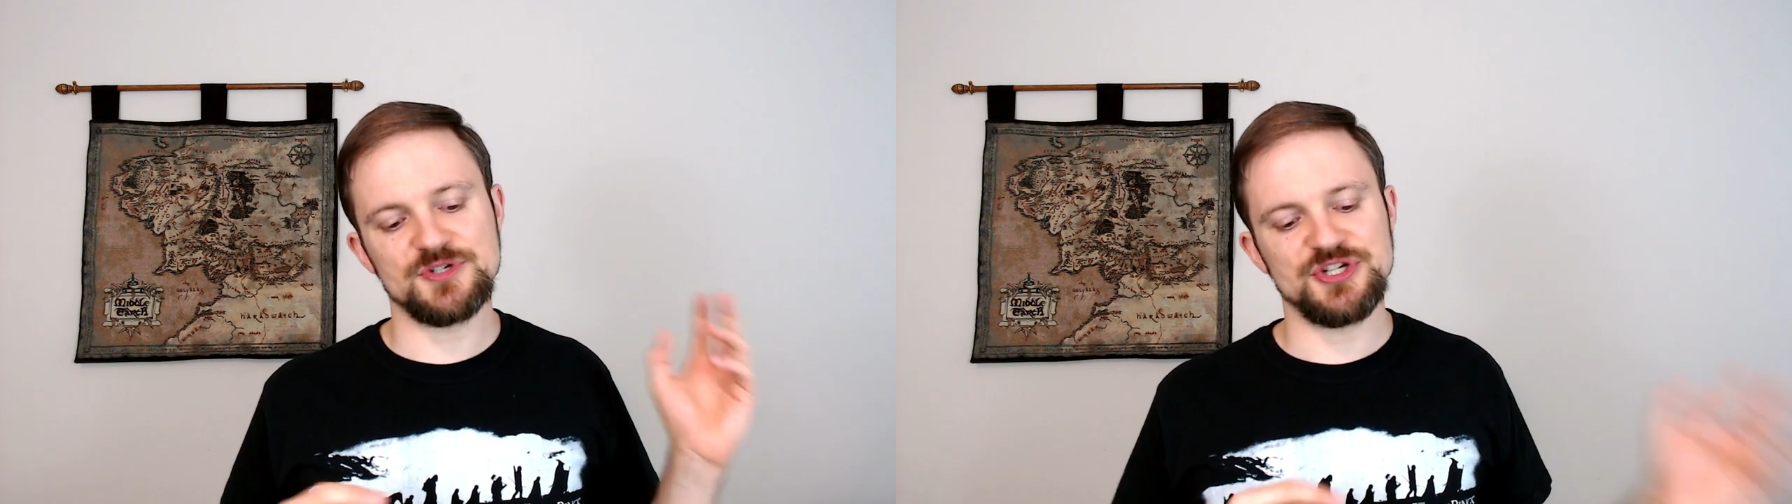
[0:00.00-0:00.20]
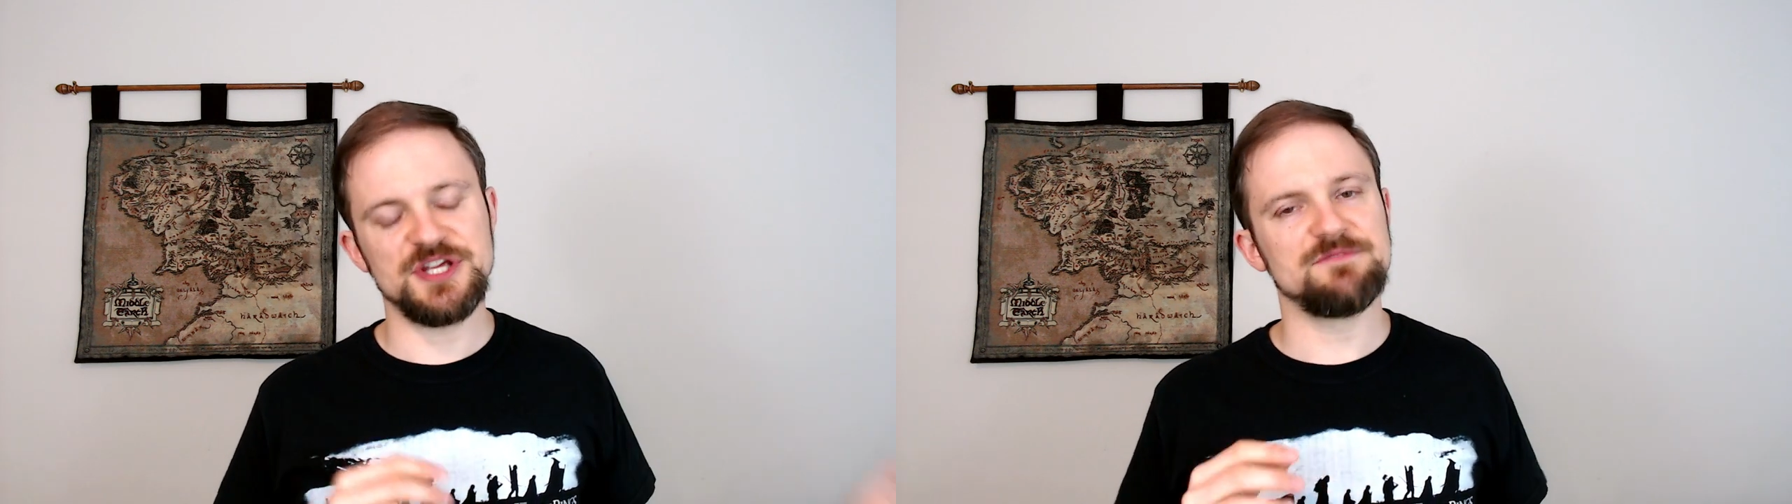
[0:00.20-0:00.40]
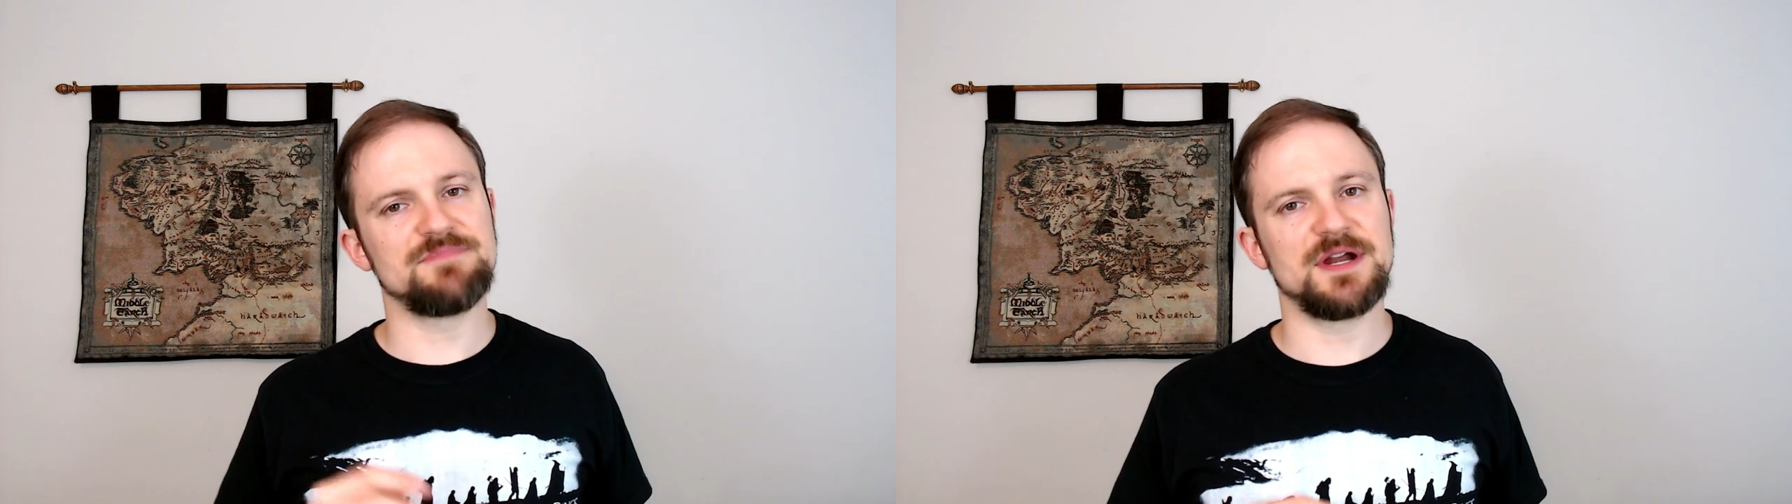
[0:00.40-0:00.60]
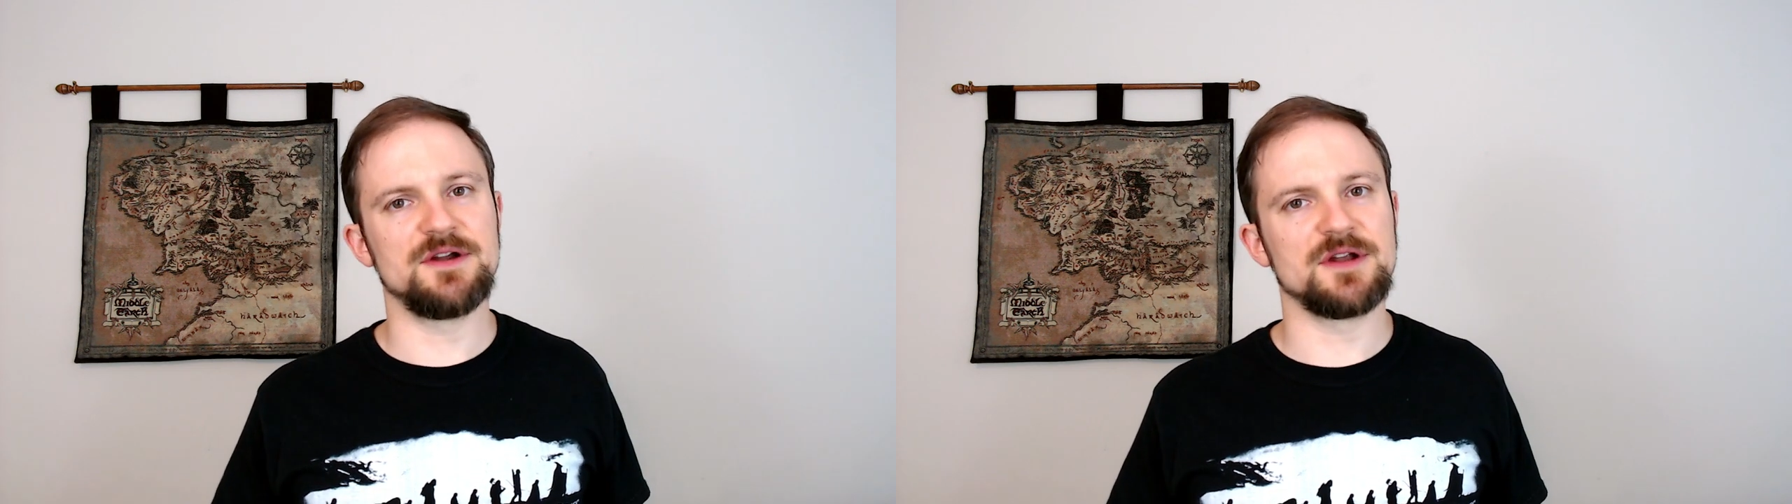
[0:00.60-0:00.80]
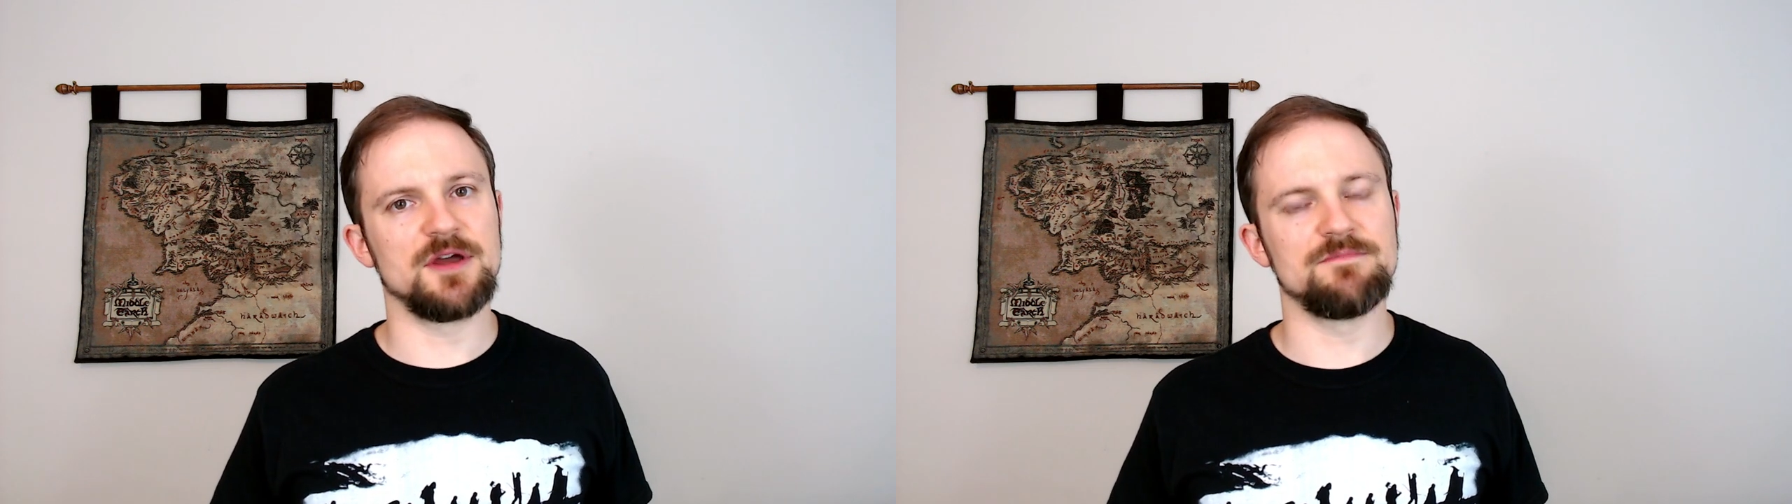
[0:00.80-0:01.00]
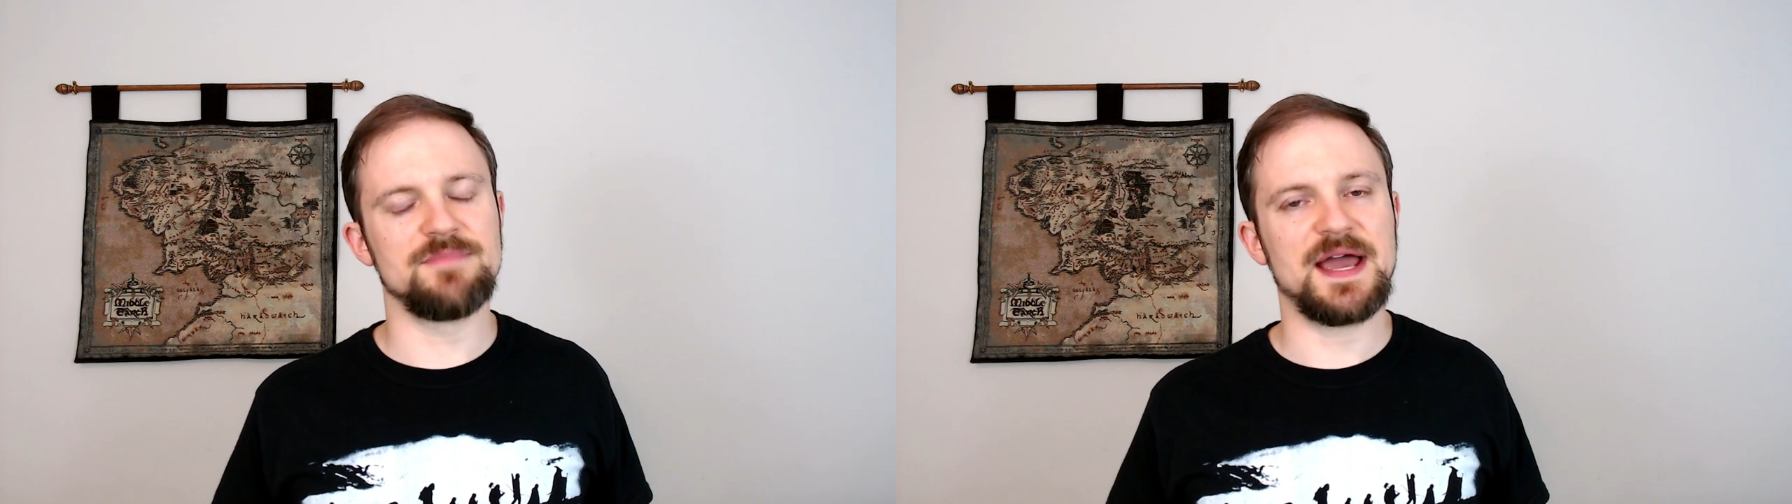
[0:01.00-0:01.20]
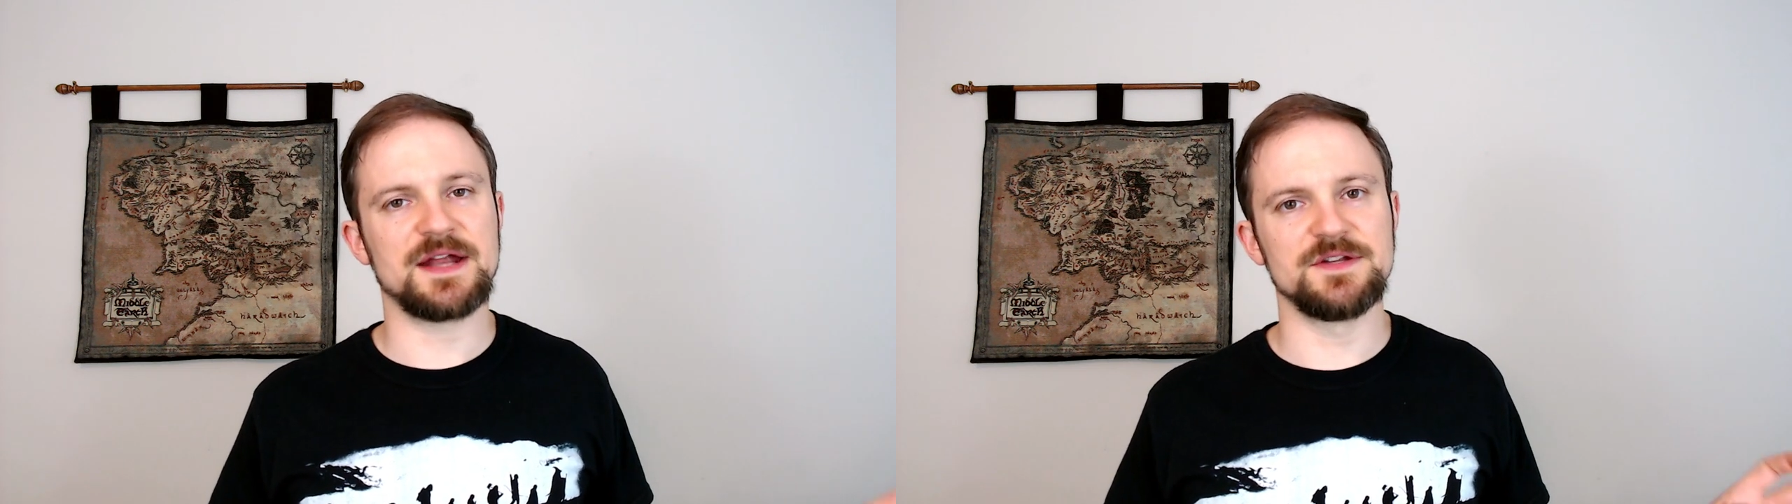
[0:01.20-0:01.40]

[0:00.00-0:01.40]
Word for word: she and Beren come back